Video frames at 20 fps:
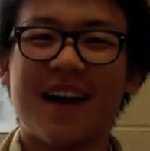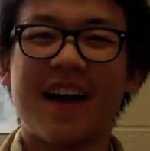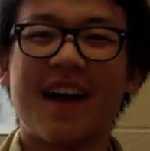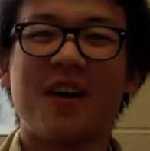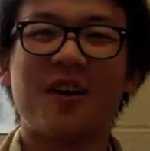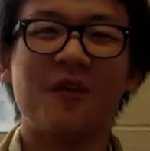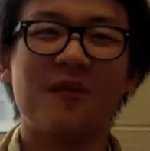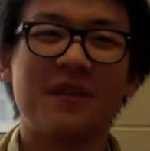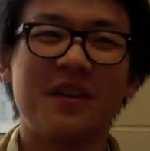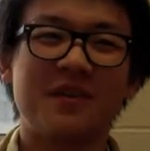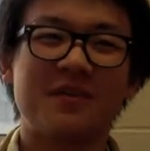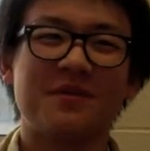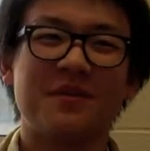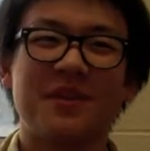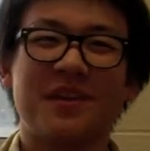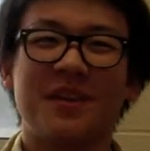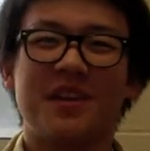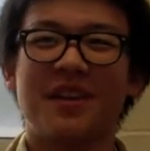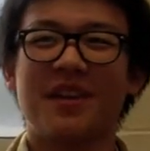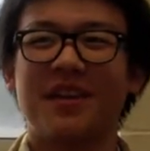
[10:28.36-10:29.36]
I hope this
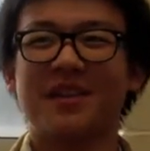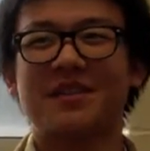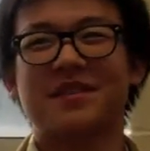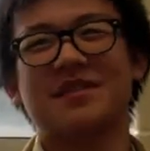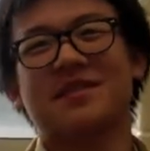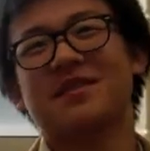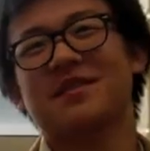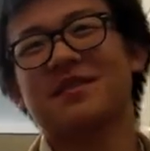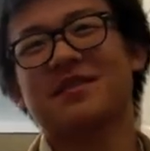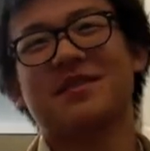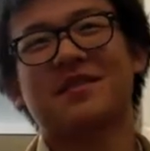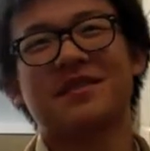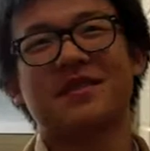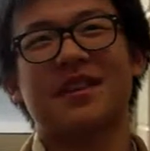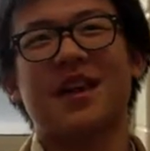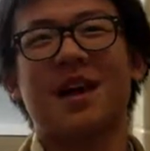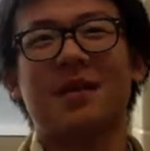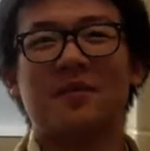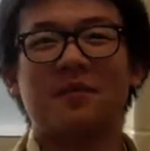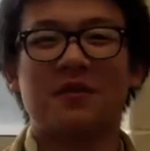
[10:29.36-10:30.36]
really
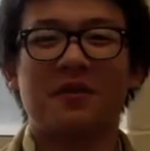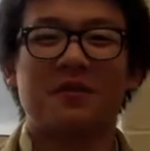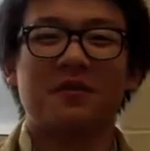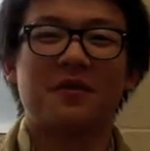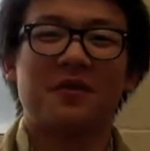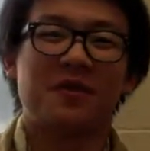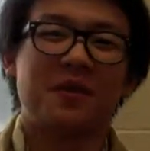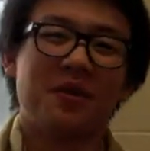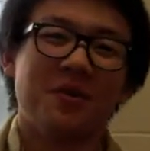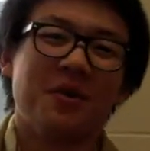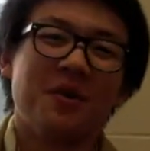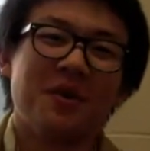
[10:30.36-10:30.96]
is helpful for you.